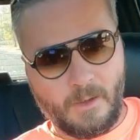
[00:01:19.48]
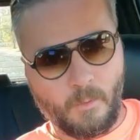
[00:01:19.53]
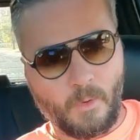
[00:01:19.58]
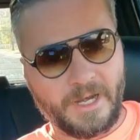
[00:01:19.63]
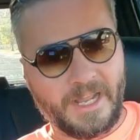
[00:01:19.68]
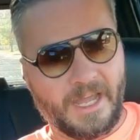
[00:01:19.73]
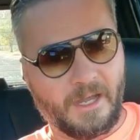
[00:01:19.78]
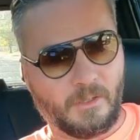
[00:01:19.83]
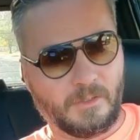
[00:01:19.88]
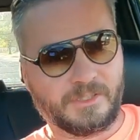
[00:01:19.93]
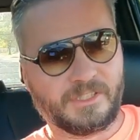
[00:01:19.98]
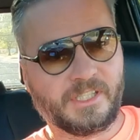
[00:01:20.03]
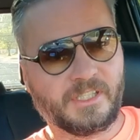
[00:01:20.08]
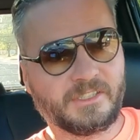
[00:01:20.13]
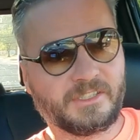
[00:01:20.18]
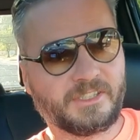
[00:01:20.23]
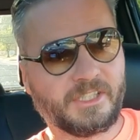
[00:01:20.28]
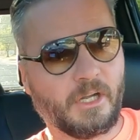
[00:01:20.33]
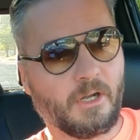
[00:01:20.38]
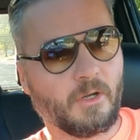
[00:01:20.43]
What else?
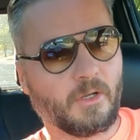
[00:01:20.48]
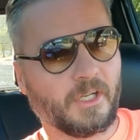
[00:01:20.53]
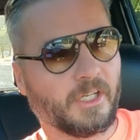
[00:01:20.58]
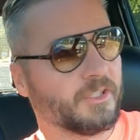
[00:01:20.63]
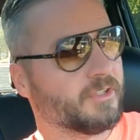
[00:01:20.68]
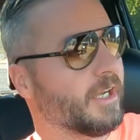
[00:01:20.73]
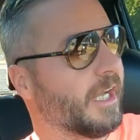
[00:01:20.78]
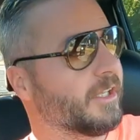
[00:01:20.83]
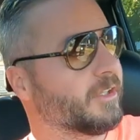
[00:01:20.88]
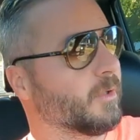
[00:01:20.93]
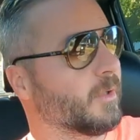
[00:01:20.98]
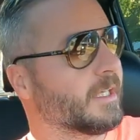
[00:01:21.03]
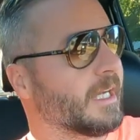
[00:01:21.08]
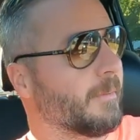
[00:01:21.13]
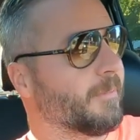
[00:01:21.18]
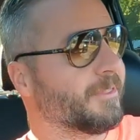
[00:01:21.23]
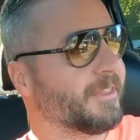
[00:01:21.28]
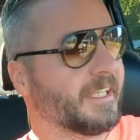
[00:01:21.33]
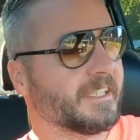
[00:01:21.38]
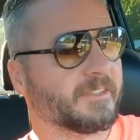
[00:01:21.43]
So gonna try to do a
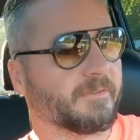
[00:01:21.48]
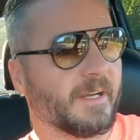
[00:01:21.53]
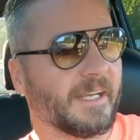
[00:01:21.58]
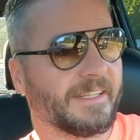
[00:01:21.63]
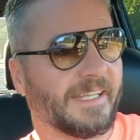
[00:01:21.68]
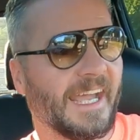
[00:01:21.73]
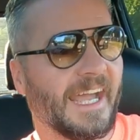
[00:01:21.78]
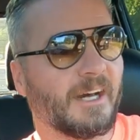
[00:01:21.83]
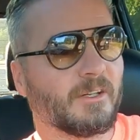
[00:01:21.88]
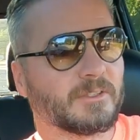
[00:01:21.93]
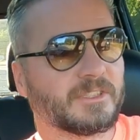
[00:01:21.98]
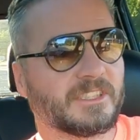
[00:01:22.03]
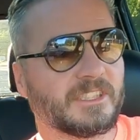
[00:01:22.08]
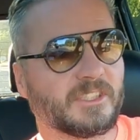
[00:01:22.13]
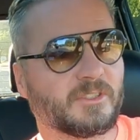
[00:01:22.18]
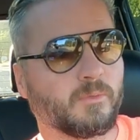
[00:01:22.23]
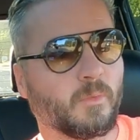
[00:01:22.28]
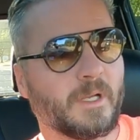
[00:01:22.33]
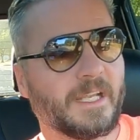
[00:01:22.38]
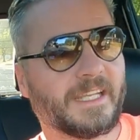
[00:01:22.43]
couple things around the house
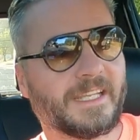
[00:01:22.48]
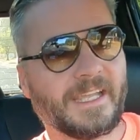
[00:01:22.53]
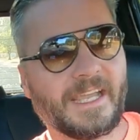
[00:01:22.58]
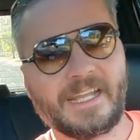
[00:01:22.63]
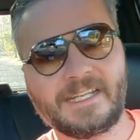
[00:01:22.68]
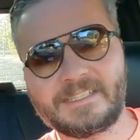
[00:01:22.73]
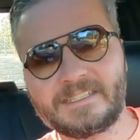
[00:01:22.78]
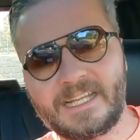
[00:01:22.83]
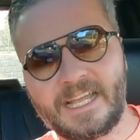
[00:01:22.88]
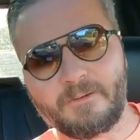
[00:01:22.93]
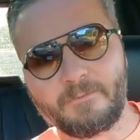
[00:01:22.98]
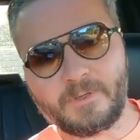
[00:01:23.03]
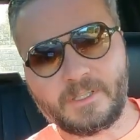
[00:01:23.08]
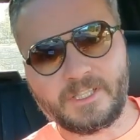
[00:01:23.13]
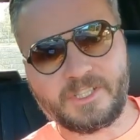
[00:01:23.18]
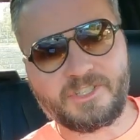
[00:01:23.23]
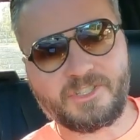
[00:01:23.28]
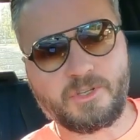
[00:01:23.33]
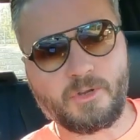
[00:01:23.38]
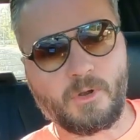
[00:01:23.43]
this weekend. Not
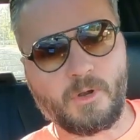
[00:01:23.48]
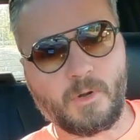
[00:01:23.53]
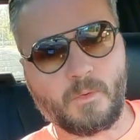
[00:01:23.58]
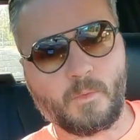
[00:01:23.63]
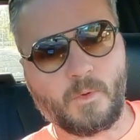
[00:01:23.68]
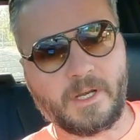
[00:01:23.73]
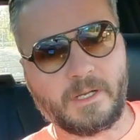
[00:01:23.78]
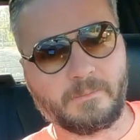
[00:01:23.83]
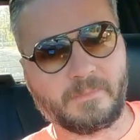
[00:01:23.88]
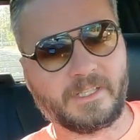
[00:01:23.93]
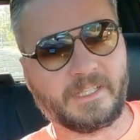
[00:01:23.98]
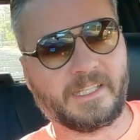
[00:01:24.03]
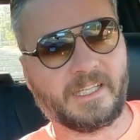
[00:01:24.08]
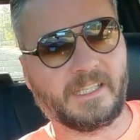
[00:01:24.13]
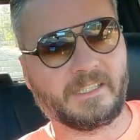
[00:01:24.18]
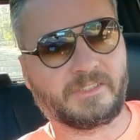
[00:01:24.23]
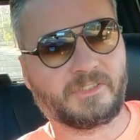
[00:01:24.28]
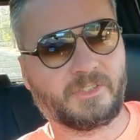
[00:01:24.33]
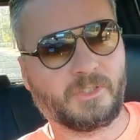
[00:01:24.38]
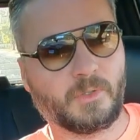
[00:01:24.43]
really sure what I'm gonna
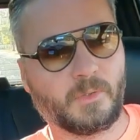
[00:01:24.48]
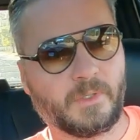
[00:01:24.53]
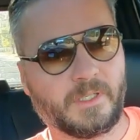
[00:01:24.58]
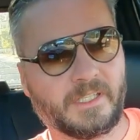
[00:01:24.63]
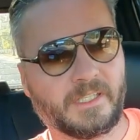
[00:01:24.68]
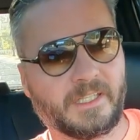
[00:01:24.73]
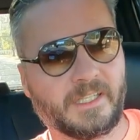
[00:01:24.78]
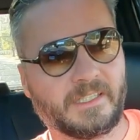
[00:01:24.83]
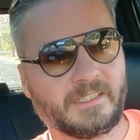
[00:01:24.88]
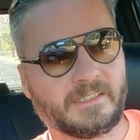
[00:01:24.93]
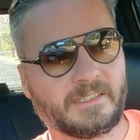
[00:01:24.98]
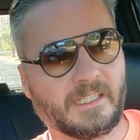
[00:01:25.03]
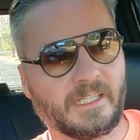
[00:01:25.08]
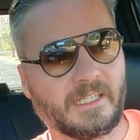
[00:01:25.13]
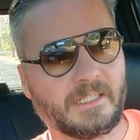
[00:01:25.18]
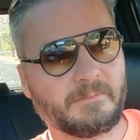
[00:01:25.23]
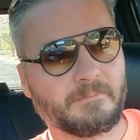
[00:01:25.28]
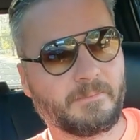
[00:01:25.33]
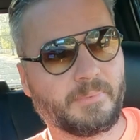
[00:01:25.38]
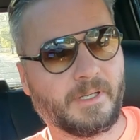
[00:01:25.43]
get to and get
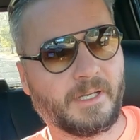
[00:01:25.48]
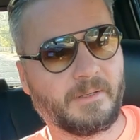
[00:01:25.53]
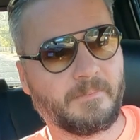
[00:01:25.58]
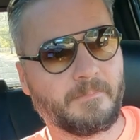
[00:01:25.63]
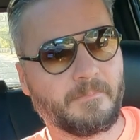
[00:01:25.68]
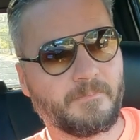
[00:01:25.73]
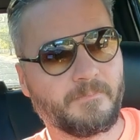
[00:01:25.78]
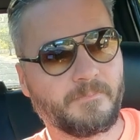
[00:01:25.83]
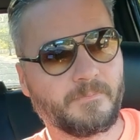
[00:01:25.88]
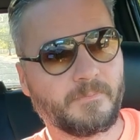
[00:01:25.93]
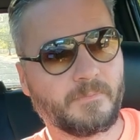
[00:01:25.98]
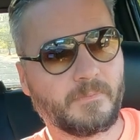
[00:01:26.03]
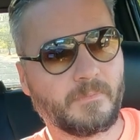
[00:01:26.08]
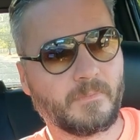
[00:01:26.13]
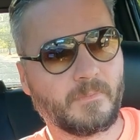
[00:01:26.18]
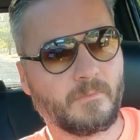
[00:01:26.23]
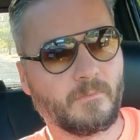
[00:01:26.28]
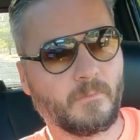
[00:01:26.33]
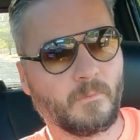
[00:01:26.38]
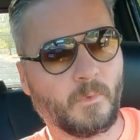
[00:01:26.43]
done, but
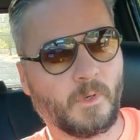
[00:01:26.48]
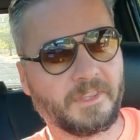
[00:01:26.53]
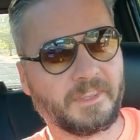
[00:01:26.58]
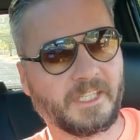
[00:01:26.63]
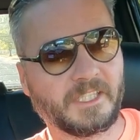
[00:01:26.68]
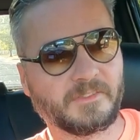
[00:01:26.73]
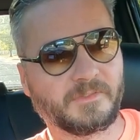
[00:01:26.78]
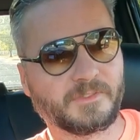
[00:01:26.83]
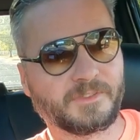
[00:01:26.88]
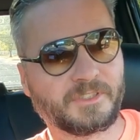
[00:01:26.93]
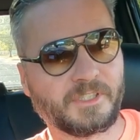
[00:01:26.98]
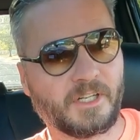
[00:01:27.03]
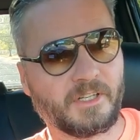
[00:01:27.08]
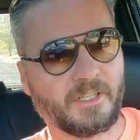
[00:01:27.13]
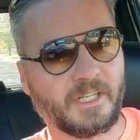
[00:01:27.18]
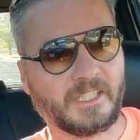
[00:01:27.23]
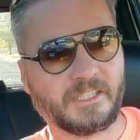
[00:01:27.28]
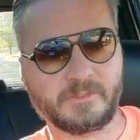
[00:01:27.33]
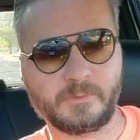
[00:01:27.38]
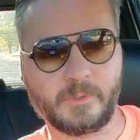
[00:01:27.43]
one thing's for
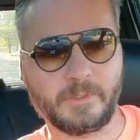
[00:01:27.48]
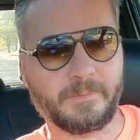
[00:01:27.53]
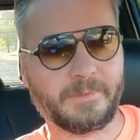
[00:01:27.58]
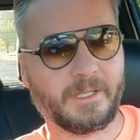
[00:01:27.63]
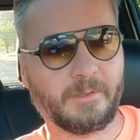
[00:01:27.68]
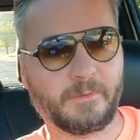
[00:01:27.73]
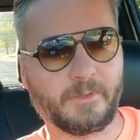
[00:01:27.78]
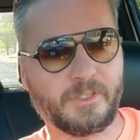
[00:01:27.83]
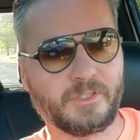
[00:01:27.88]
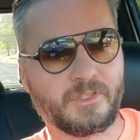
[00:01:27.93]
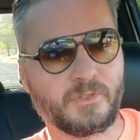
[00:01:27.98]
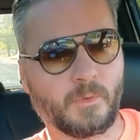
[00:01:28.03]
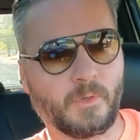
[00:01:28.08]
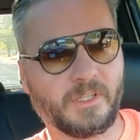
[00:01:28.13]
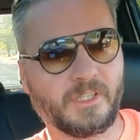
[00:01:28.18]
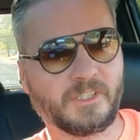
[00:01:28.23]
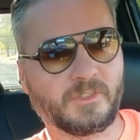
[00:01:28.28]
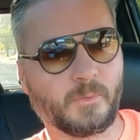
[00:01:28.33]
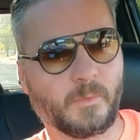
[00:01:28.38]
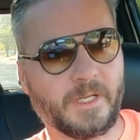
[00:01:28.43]
certain, I just want to be able to
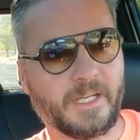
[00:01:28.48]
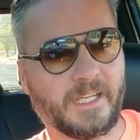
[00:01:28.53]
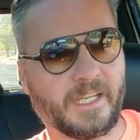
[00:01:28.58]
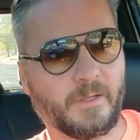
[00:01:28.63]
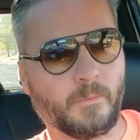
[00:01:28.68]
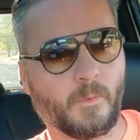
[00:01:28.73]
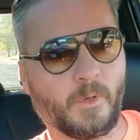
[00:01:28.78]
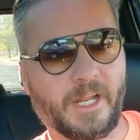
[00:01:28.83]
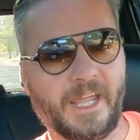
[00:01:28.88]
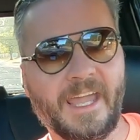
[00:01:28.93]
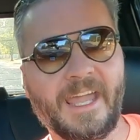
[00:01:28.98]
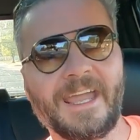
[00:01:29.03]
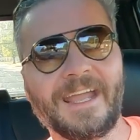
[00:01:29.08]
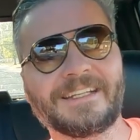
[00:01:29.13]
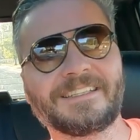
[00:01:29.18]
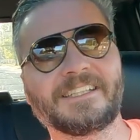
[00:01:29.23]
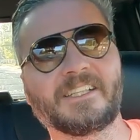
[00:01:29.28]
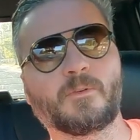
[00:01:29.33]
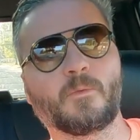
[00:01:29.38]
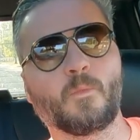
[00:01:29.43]
enjoy this weekend. What a
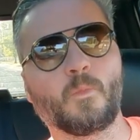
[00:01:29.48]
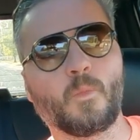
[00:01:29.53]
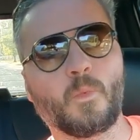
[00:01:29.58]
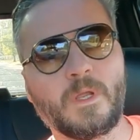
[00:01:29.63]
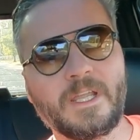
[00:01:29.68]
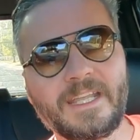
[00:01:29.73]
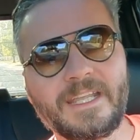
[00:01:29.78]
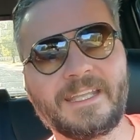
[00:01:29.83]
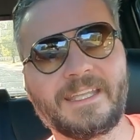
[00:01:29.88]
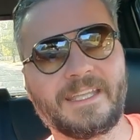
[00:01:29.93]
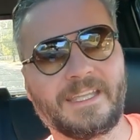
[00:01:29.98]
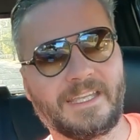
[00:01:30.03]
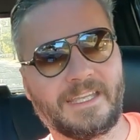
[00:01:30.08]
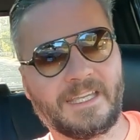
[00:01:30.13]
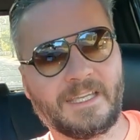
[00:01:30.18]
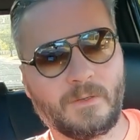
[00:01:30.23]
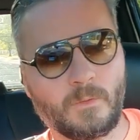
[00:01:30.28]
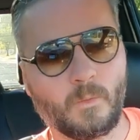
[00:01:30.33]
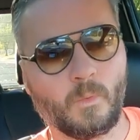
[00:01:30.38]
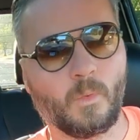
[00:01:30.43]
hectic week
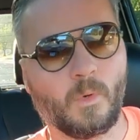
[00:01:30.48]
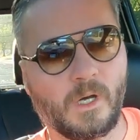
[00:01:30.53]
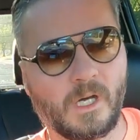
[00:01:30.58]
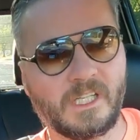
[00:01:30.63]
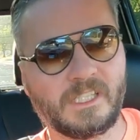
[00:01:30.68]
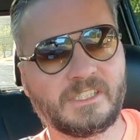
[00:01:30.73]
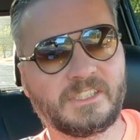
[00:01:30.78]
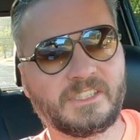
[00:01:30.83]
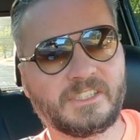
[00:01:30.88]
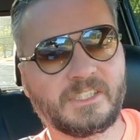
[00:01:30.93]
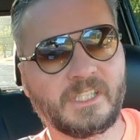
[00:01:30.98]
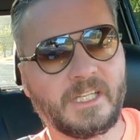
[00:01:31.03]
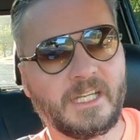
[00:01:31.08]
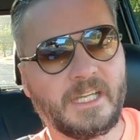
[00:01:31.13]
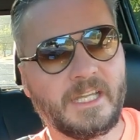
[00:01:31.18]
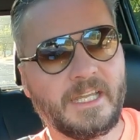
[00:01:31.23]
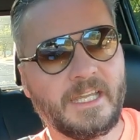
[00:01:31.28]
it was.